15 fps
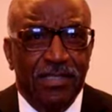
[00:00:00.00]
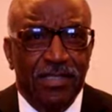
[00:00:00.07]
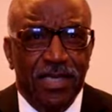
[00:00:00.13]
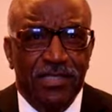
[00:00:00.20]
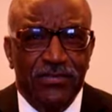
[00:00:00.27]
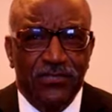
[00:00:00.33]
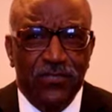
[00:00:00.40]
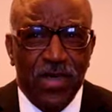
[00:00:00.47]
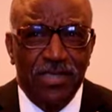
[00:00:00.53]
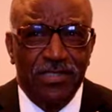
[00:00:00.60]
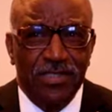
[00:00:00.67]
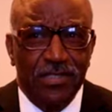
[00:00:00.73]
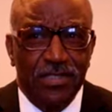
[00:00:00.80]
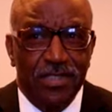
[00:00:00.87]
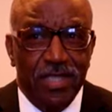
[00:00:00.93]
and it says
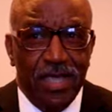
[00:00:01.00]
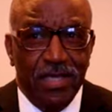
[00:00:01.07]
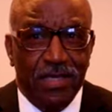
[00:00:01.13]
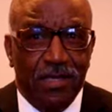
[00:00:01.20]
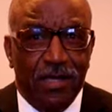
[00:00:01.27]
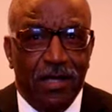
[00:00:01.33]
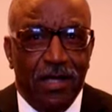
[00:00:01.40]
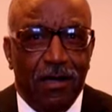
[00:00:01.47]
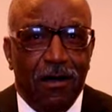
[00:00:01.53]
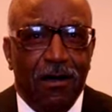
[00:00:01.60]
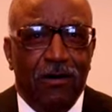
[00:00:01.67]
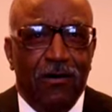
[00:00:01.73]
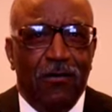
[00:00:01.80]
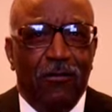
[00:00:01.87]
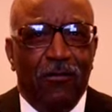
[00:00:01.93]
wrestlers needed.
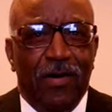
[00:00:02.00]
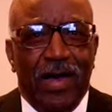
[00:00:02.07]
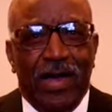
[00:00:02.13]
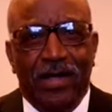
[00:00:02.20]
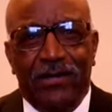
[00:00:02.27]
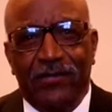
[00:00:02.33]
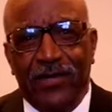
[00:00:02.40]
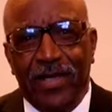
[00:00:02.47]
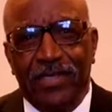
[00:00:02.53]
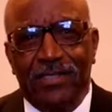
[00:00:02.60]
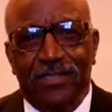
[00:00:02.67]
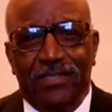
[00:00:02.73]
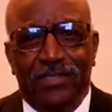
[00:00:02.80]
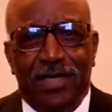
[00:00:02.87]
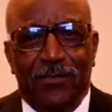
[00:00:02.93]
Oh my
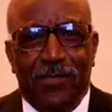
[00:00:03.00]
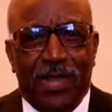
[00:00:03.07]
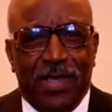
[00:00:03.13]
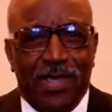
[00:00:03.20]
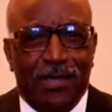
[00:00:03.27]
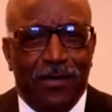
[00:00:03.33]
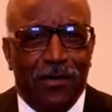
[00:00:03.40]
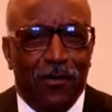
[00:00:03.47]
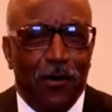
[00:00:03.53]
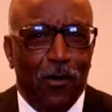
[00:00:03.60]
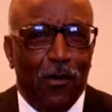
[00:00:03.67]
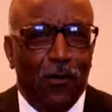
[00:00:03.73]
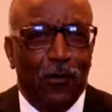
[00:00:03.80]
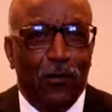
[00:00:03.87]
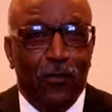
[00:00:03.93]
gracious! I'm like,
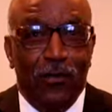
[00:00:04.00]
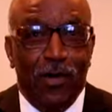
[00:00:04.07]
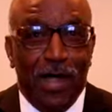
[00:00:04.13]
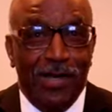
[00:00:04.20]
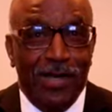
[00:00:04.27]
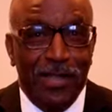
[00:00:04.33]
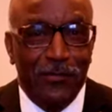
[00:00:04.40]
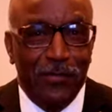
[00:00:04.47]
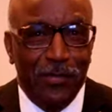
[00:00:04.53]
oh, yeah.